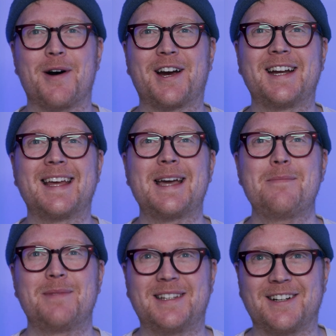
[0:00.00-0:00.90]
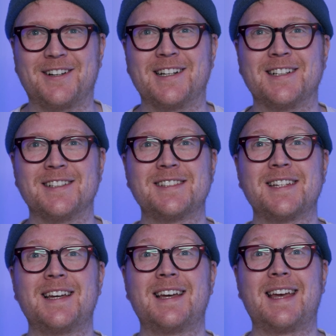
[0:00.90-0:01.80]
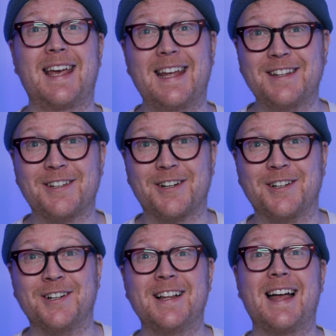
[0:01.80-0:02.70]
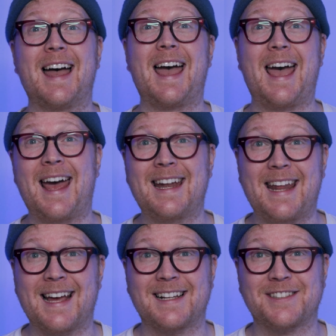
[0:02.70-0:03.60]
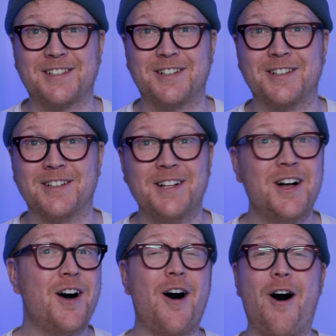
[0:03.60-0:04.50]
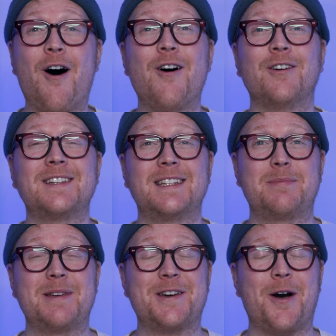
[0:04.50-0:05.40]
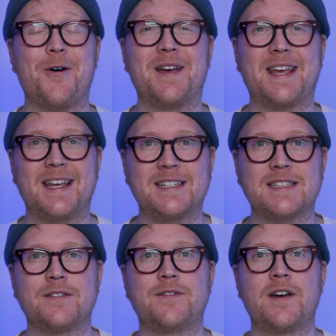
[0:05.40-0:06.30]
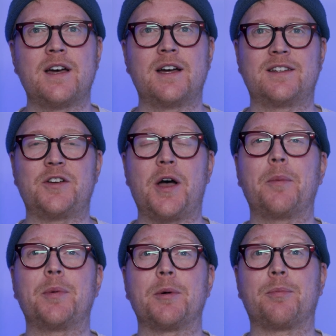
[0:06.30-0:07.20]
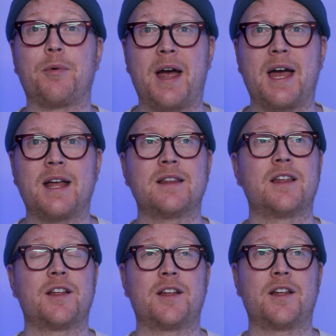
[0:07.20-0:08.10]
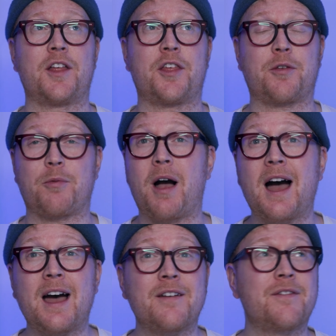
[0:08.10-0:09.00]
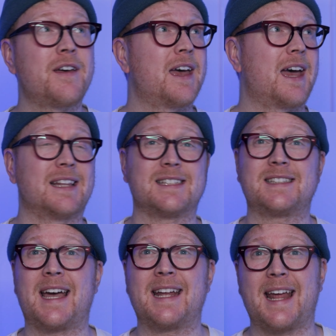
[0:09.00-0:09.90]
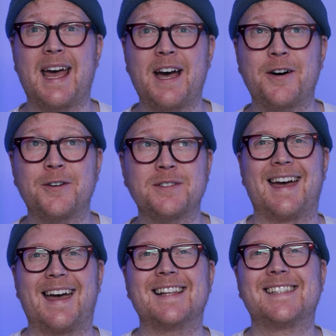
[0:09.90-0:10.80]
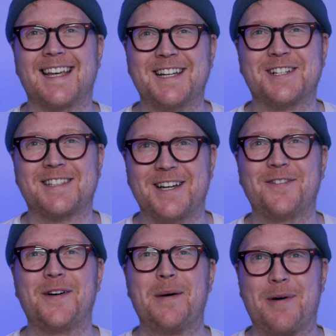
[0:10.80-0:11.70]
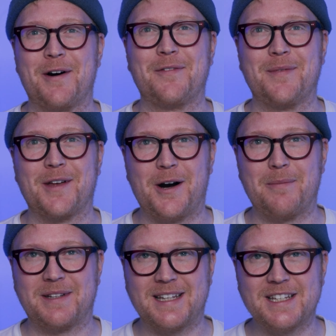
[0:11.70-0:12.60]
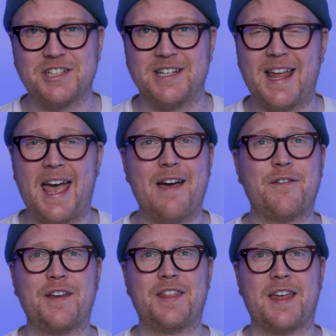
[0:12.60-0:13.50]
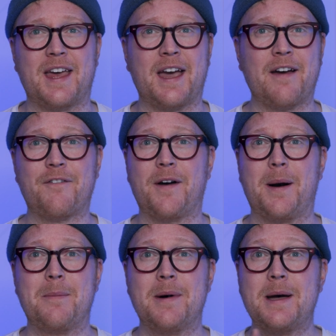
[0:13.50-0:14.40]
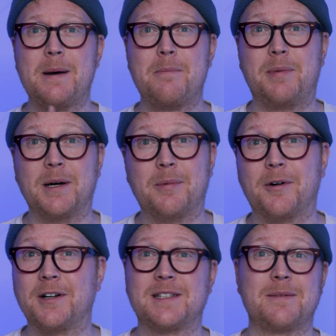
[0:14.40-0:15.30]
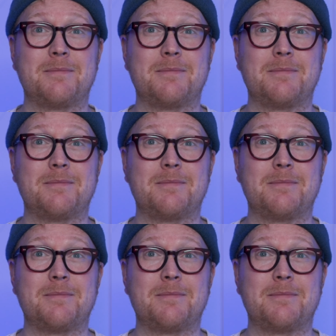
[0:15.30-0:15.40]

marketing materials, internal and external, all need to be cohesive to help your brand thrive and stand out and set yourself apart from the competition. Everything from billboards,